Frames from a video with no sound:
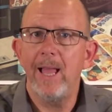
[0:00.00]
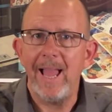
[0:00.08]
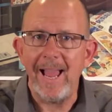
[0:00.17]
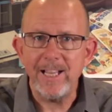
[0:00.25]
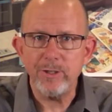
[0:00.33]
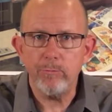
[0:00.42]

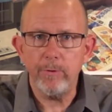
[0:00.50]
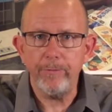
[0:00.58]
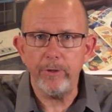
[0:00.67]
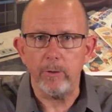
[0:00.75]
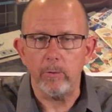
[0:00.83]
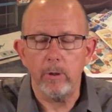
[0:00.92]
As a
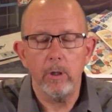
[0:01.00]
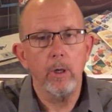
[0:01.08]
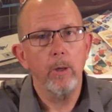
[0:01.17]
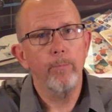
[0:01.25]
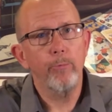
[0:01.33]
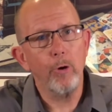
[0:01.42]
review,
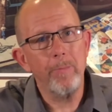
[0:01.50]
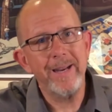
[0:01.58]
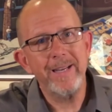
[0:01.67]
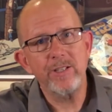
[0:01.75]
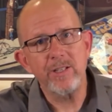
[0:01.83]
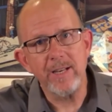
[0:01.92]

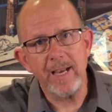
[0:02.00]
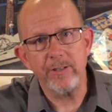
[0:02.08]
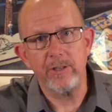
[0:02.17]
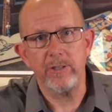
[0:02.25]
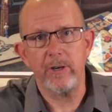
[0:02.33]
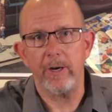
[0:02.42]
probate is
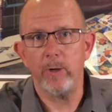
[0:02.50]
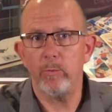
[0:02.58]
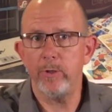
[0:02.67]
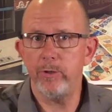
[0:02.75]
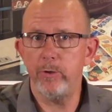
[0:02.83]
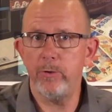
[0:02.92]
necessary
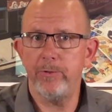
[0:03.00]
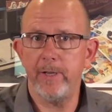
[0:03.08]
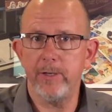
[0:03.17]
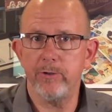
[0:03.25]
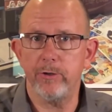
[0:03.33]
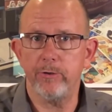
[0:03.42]
when two
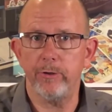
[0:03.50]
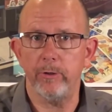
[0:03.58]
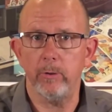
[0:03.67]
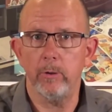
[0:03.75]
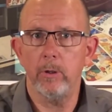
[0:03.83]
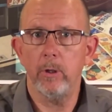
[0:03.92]
things are
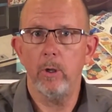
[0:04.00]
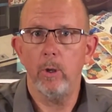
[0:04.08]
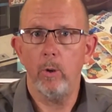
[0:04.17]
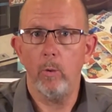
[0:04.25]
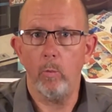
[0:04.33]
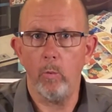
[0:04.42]
true.
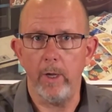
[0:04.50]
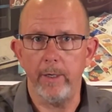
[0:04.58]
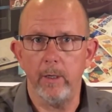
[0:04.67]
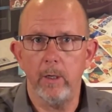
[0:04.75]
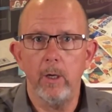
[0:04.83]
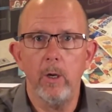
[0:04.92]
1,
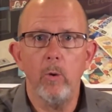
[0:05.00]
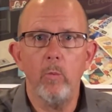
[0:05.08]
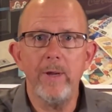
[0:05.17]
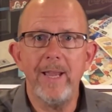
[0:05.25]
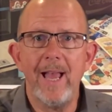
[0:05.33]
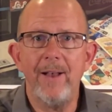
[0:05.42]

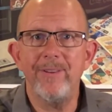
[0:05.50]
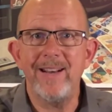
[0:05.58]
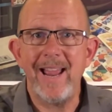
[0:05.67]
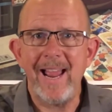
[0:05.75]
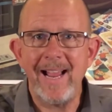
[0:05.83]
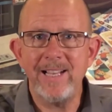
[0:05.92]
we have an
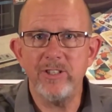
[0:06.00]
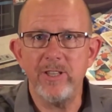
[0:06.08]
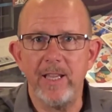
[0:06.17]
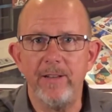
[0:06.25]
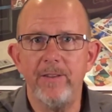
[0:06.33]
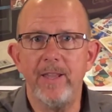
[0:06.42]

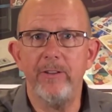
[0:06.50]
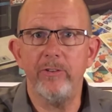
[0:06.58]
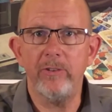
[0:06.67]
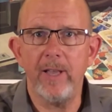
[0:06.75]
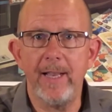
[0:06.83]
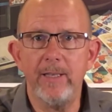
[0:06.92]
asset that is
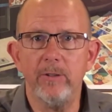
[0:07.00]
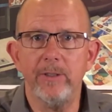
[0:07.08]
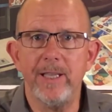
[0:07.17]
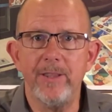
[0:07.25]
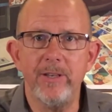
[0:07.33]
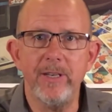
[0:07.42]
titled
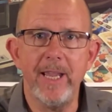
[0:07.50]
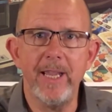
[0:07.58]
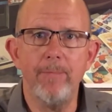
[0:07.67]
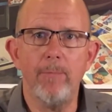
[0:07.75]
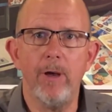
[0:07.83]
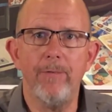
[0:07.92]
in the
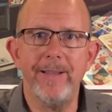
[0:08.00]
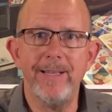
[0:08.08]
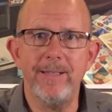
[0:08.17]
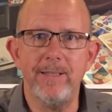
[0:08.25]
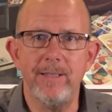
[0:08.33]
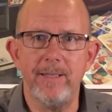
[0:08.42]
name of a
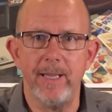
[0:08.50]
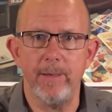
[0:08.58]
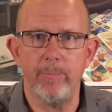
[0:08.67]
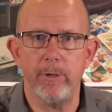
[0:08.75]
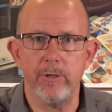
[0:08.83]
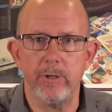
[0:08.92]

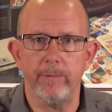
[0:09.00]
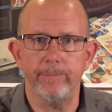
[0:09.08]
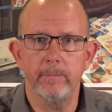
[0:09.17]
dead person.